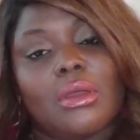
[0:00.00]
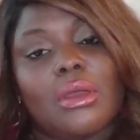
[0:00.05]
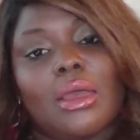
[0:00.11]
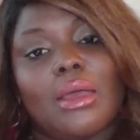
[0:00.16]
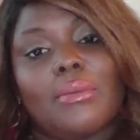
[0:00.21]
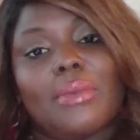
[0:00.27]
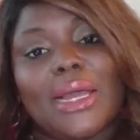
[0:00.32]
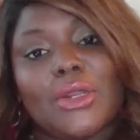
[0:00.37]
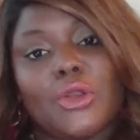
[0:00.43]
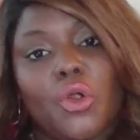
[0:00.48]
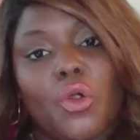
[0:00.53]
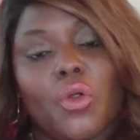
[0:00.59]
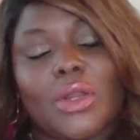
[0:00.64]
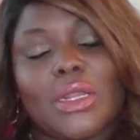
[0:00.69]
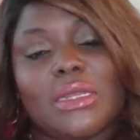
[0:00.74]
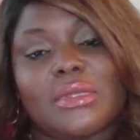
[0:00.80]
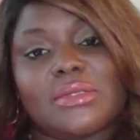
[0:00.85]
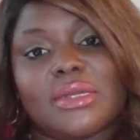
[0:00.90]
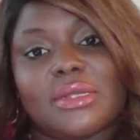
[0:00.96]
and
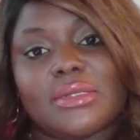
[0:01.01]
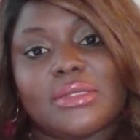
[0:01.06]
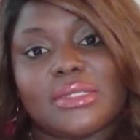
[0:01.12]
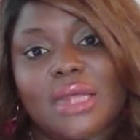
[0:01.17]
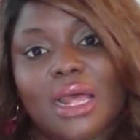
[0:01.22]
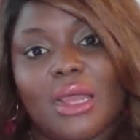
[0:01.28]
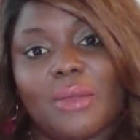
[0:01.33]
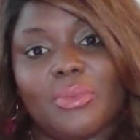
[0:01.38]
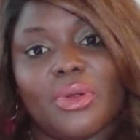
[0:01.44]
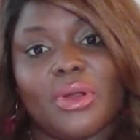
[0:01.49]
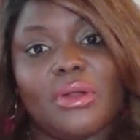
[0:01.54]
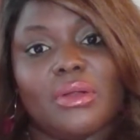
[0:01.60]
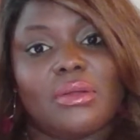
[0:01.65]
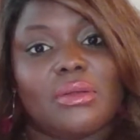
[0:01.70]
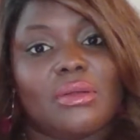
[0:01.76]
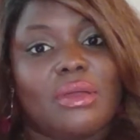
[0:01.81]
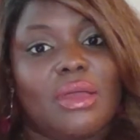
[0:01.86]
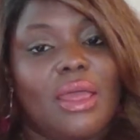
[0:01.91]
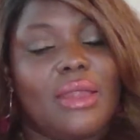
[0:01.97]
minorities in cyber
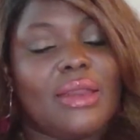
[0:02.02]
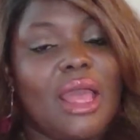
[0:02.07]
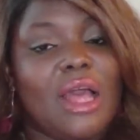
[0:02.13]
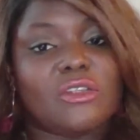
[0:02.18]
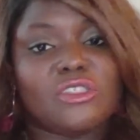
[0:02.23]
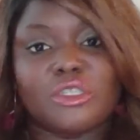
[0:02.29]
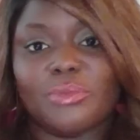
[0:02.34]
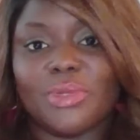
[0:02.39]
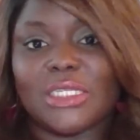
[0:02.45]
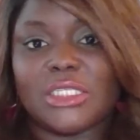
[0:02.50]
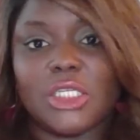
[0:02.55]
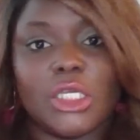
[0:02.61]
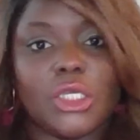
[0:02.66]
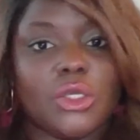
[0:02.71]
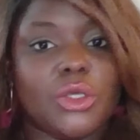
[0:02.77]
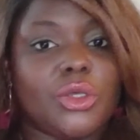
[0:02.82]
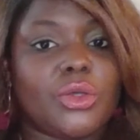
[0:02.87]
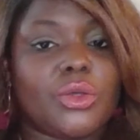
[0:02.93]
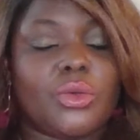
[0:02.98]
and
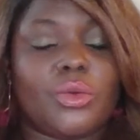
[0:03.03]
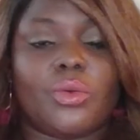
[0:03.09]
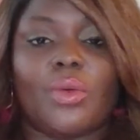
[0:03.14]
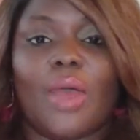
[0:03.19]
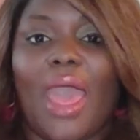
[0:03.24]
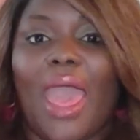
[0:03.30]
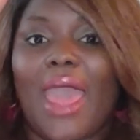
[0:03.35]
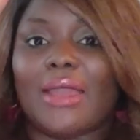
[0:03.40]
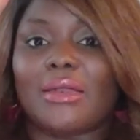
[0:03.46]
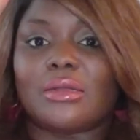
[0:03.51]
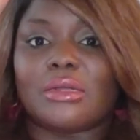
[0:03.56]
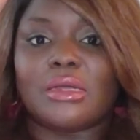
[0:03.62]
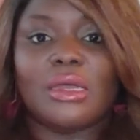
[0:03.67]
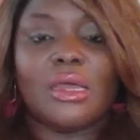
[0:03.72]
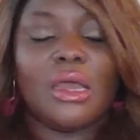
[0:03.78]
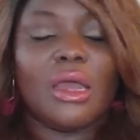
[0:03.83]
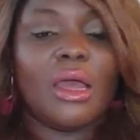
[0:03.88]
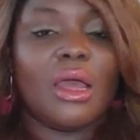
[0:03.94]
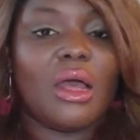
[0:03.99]
LGBTQ and
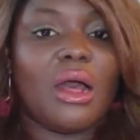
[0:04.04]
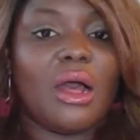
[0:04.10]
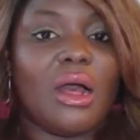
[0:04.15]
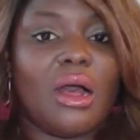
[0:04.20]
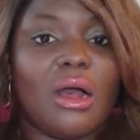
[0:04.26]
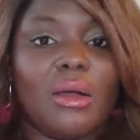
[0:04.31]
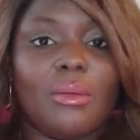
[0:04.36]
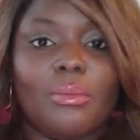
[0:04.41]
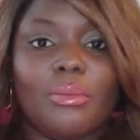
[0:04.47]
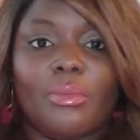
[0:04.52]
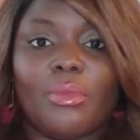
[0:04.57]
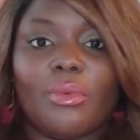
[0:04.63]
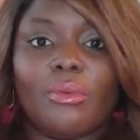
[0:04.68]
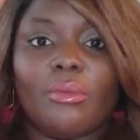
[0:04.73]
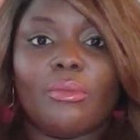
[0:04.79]
um,